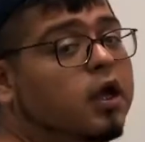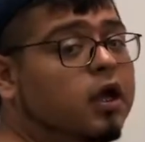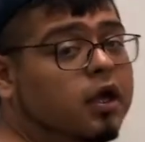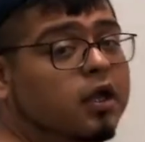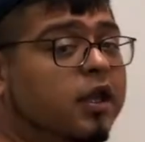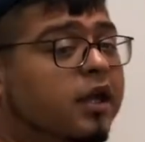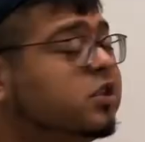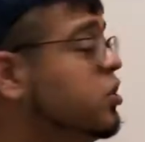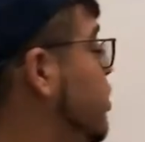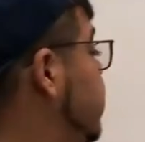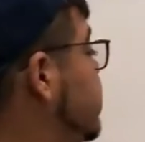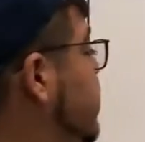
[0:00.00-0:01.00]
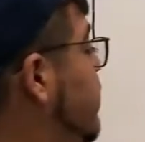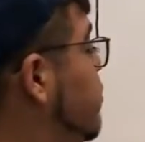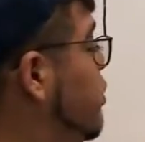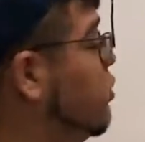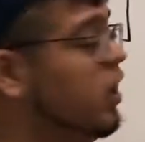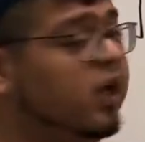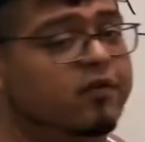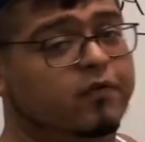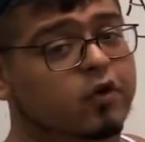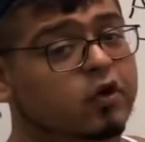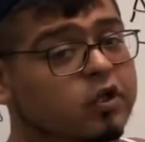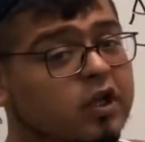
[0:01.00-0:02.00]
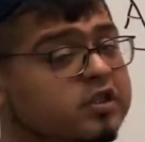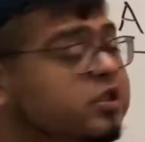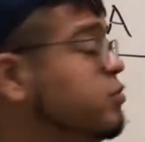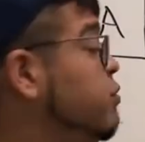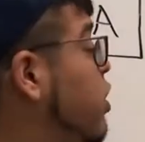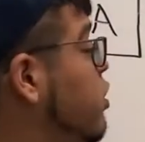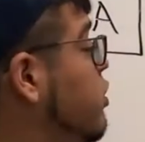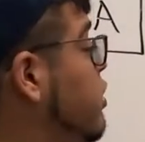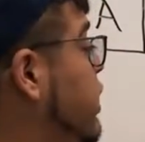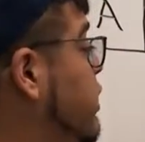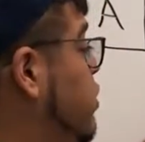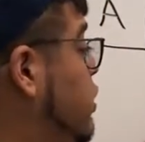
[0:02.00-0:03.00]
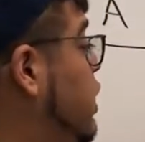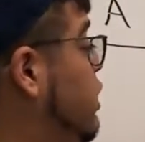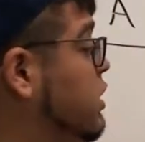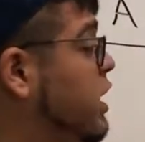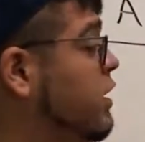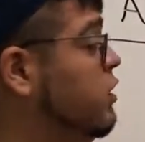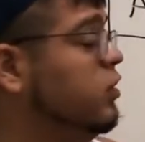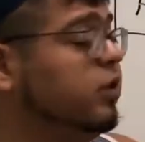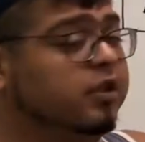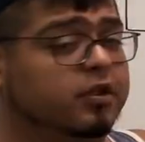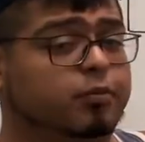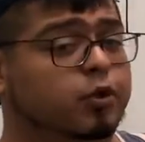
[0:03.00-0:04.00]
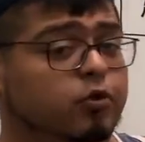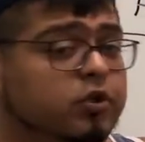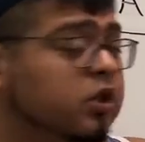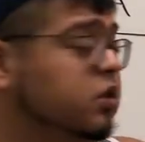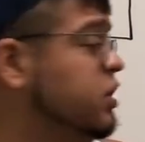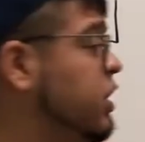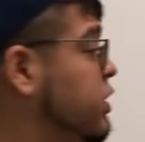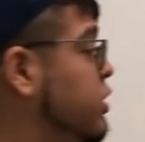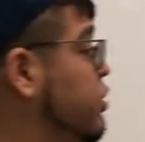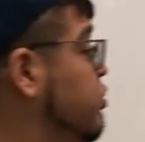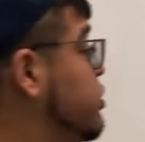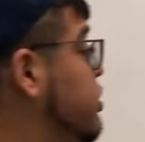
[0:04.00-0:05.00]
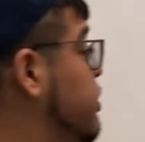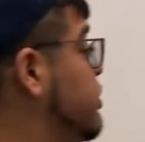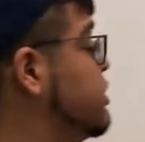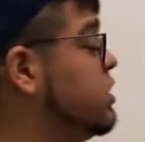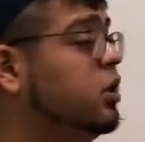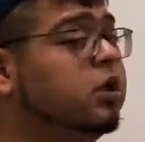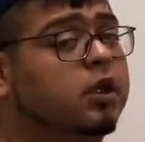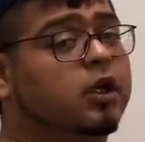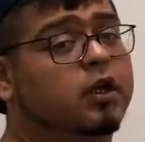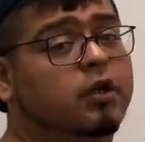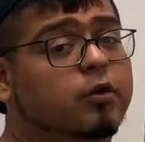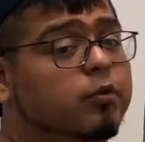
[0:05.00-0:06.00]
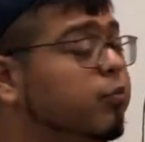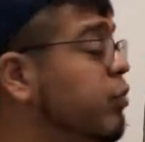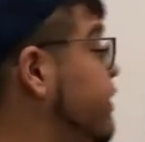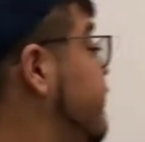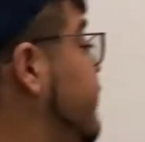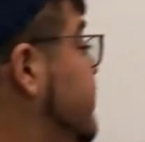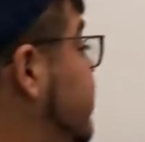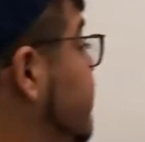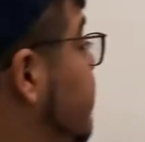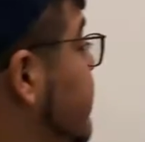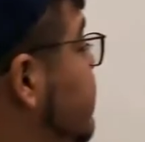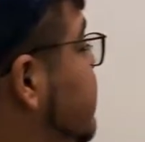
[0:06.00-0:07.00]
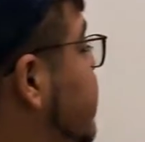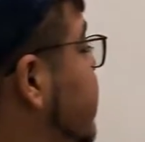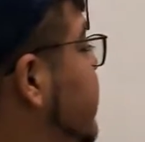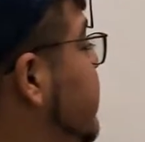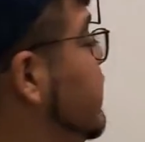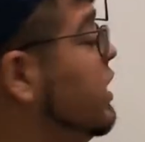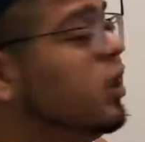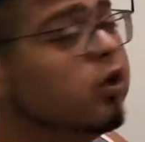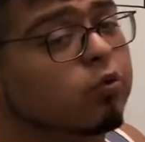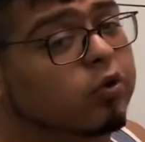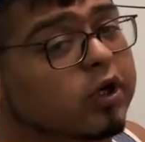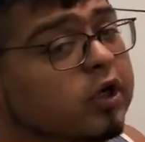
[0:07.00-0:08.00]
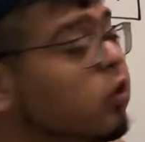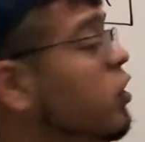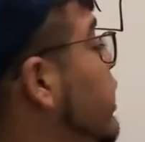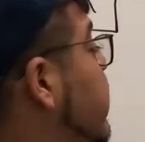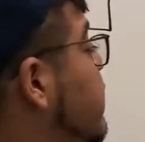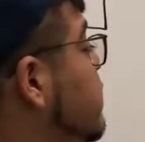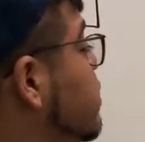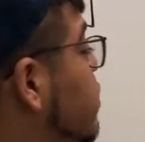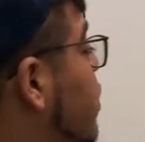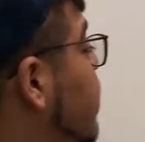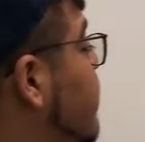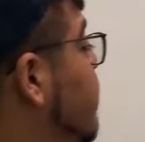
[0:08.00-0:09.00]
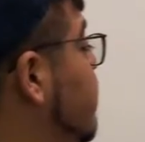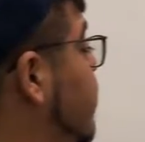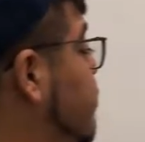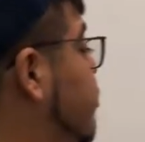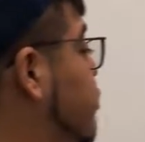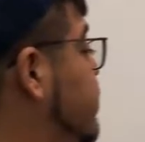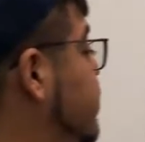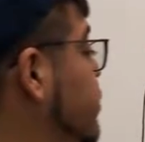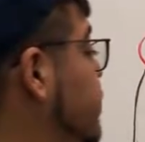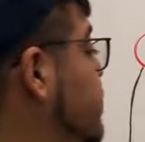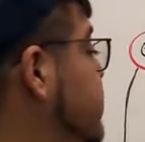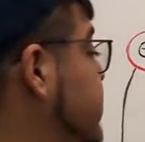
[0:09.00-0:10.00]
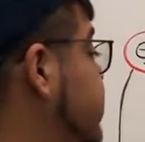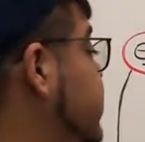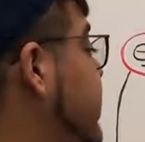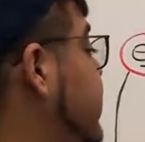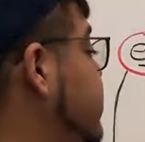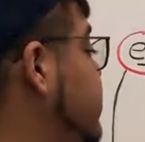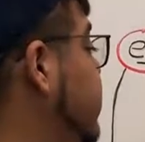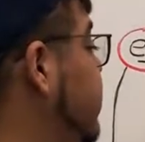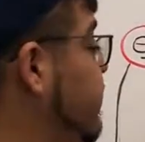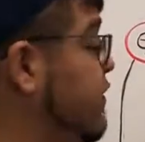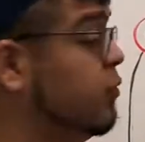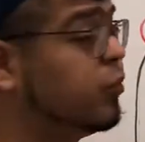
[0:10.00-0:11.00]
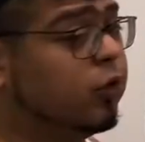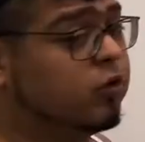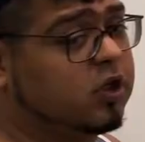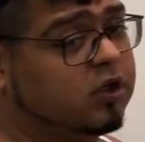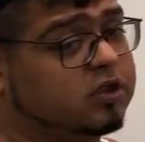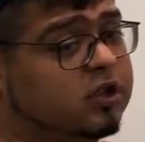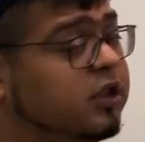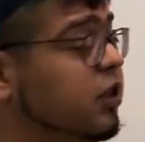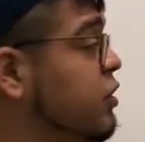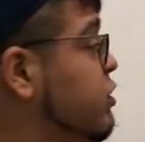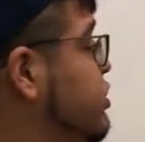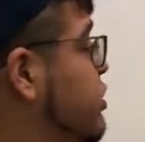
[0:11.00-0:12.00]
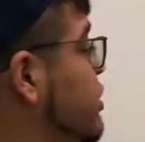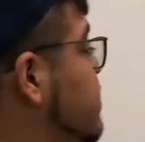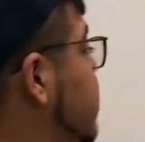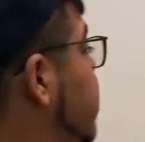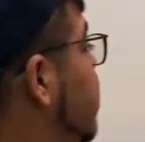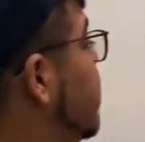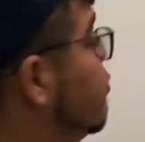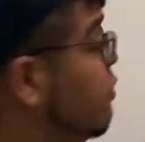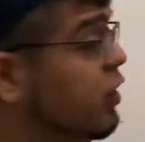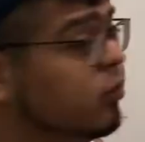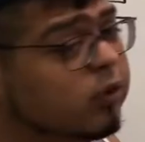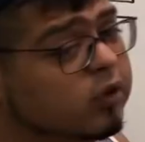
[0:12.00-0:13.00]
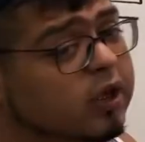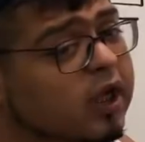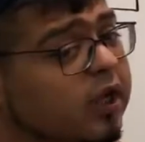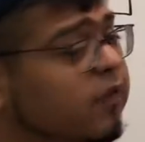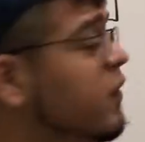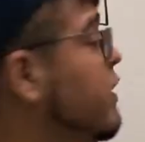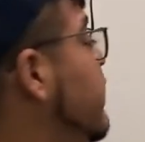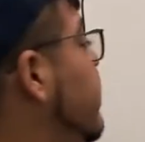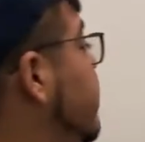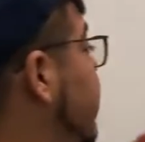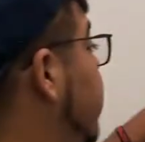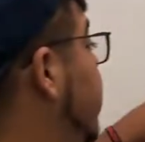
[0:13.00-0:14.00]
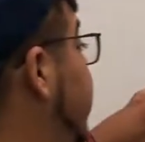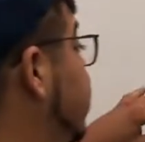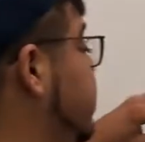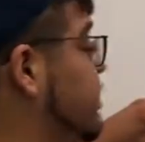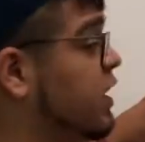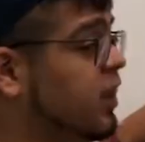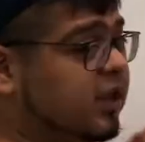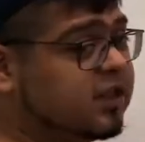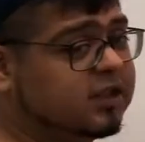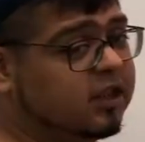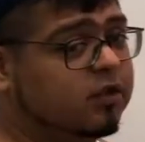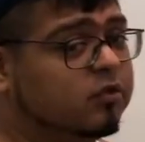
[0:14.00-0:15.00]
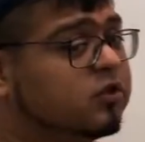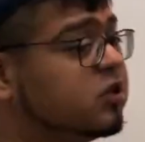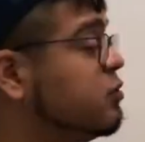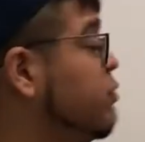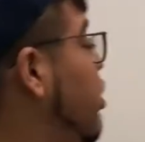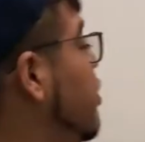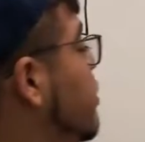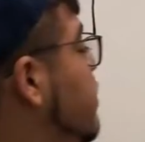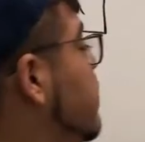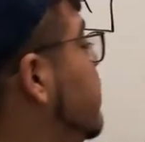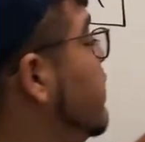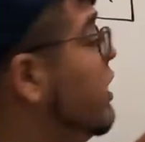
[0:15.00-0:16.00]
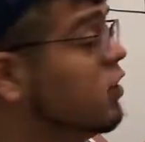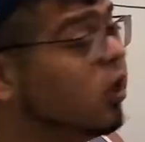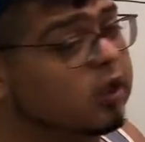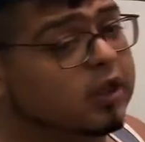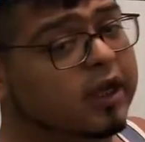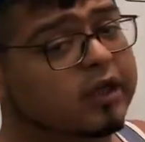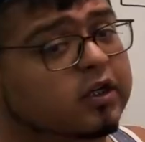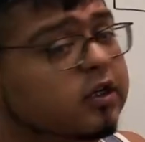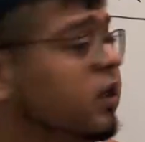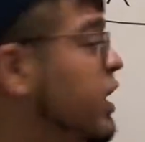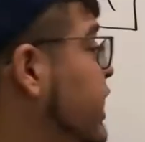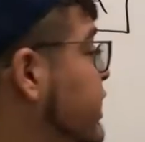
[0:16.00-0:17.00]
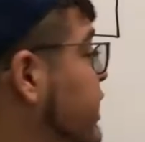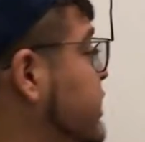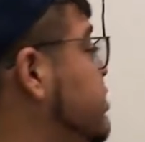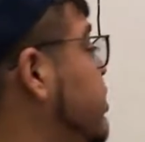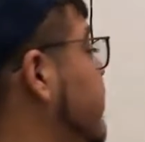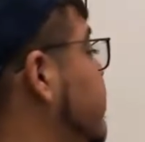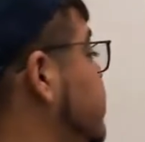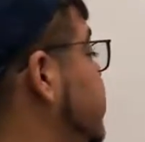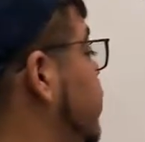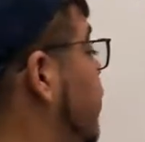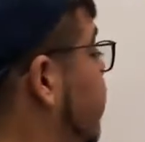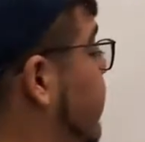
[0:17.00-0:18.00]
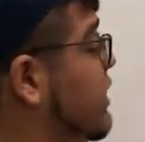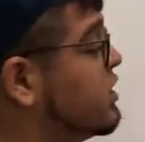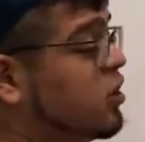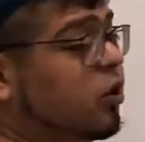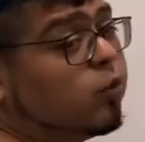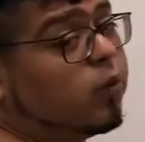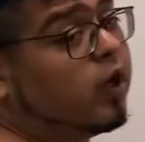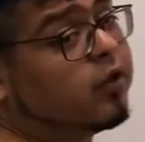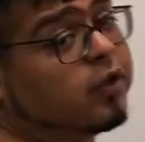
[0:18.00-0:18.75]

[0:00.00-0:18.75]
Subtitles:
Electrons in real life are a lot smaller and a lot lighter than the protons and the neutrons. But for simplicity, we're going to go ahead and draw them proportional to the size of the protons and the neutrons. But in real life, they are actually, like I said, smaller, a lot lighter, and they travel so fast around the